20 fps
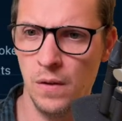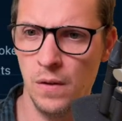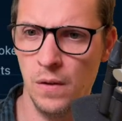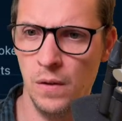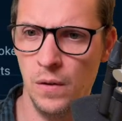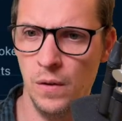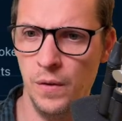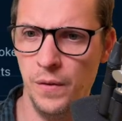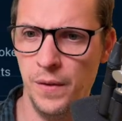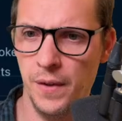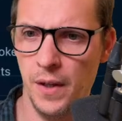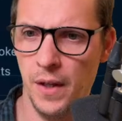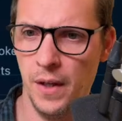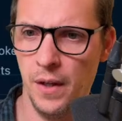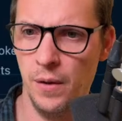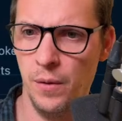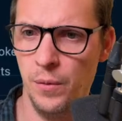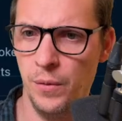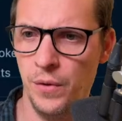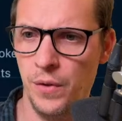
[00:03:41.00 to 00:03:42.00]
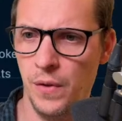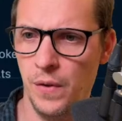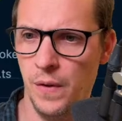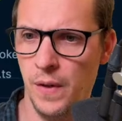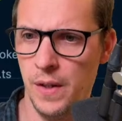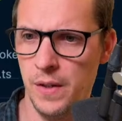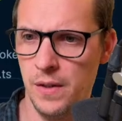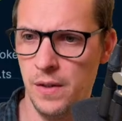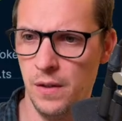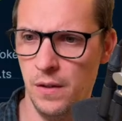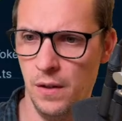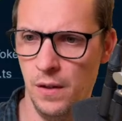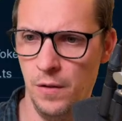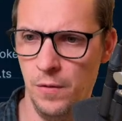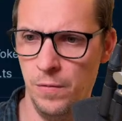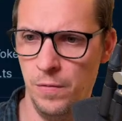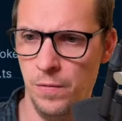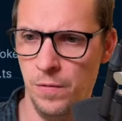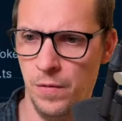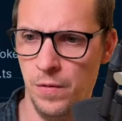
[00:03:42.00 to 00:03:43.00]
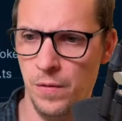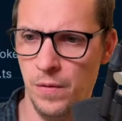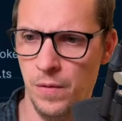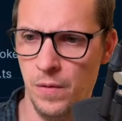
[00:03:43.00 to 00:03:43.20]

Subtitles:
On out, that's enough.